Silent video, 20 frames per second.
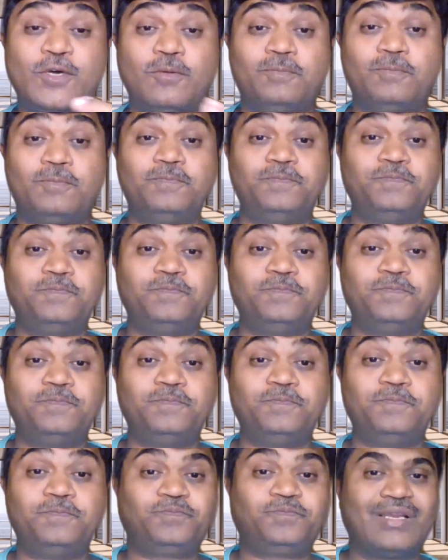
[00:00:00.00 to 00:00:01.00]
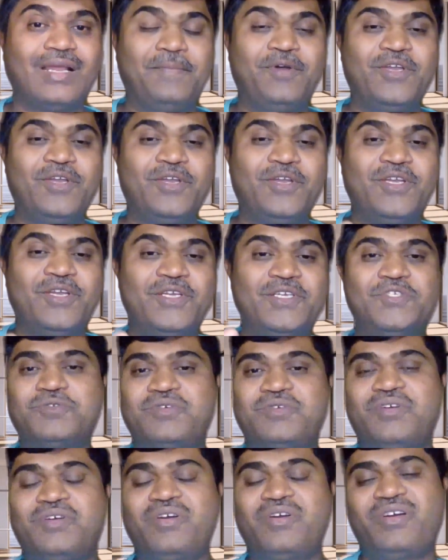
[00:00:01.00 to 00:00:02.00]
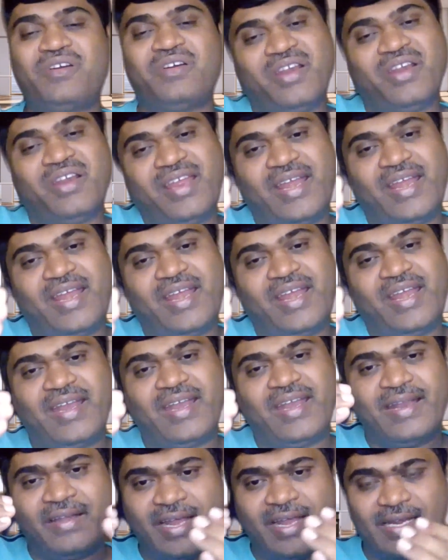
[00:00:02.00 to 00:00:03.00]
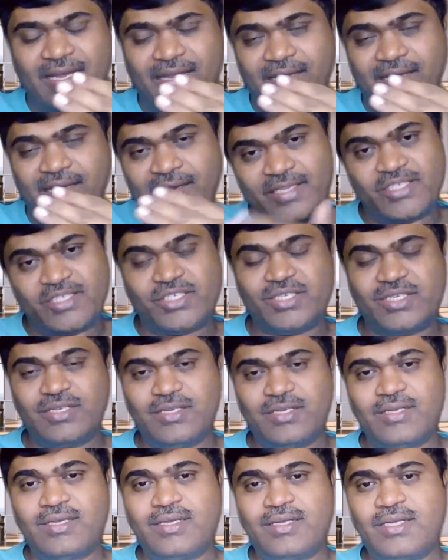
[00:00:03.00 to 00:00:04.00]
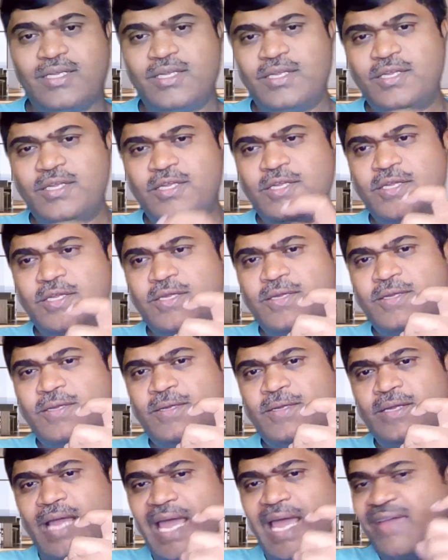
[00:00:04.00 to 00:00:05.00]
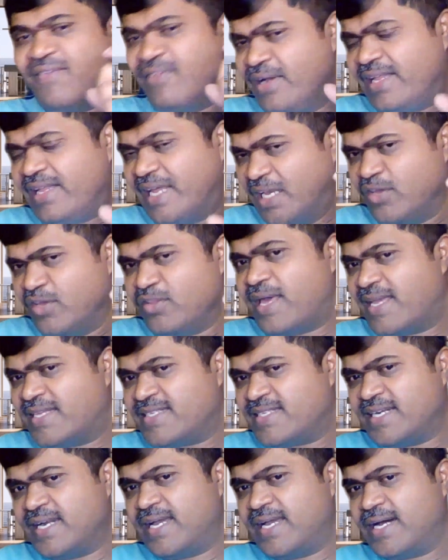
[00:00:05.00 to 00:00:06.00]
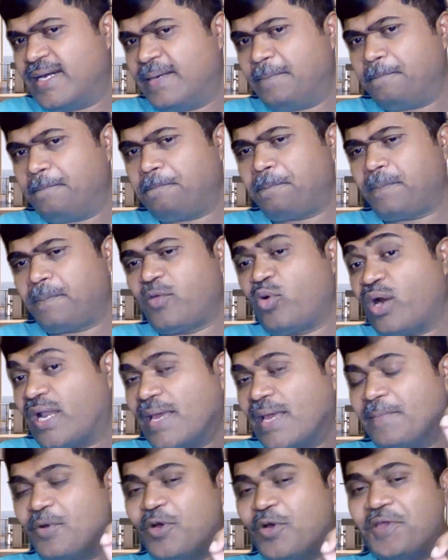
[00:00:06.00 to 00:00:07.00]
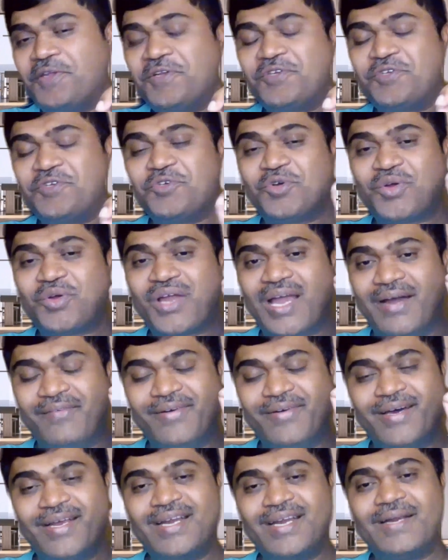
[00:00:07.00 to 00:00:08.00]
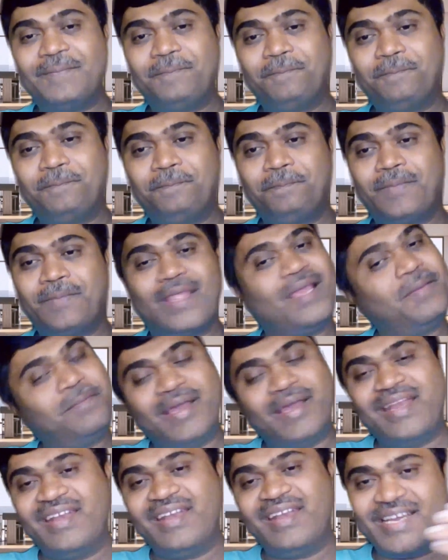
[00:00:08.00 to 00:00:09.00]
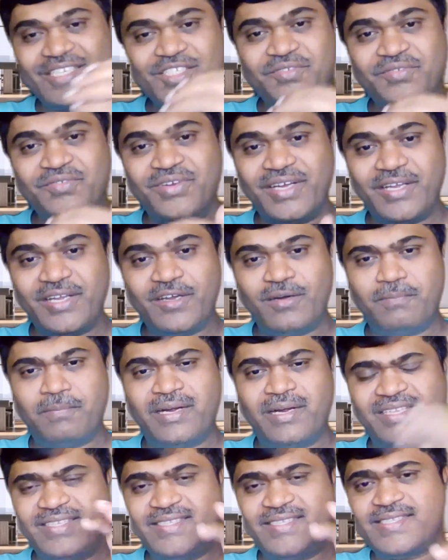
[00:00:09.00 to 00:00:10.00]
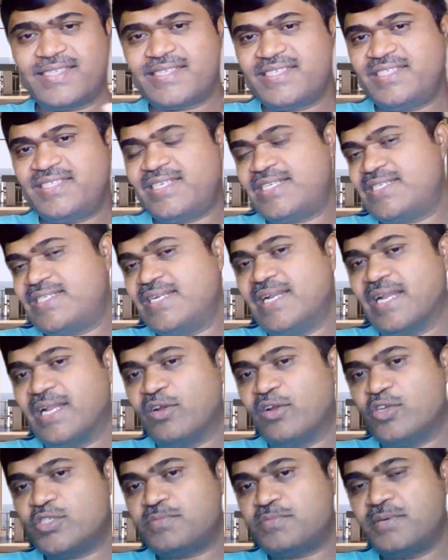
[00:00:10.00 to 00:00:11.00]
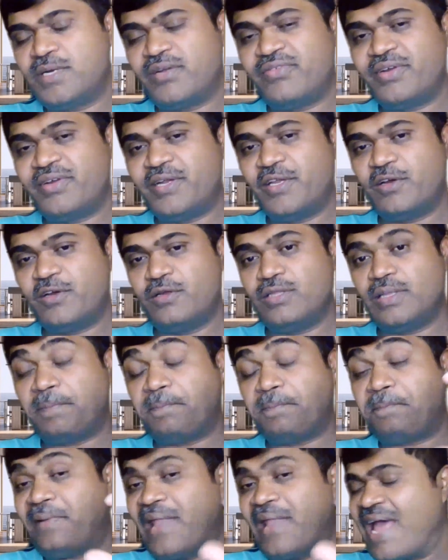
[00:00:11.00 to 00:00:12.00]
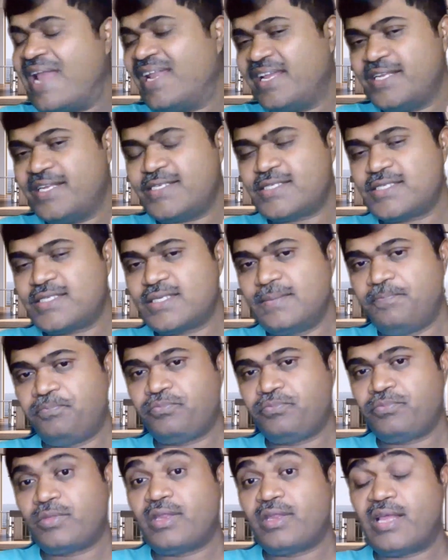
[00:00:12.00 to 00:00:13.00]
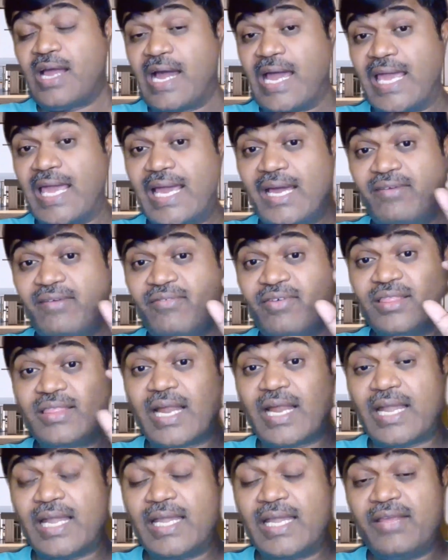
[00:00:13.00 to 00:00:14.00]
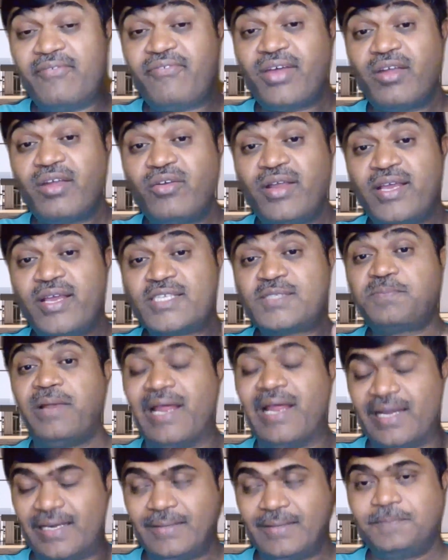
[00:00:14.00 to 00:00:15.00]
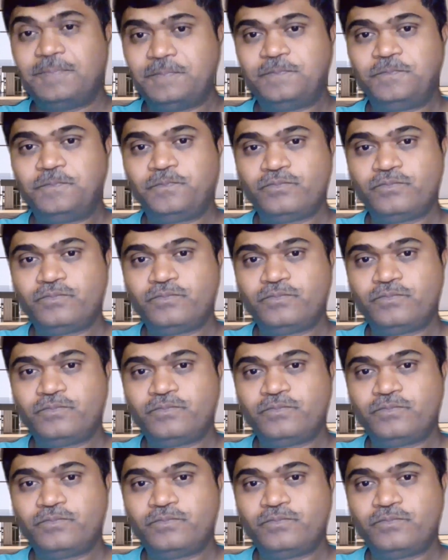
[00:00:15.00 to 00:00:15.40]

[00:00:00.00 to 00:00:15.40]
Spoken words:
so I'm going to create an entire list. I will tell you the agenda, what I'm going to cover in my next video, but this is just an announcement video. The plan is I have a 35 days plan.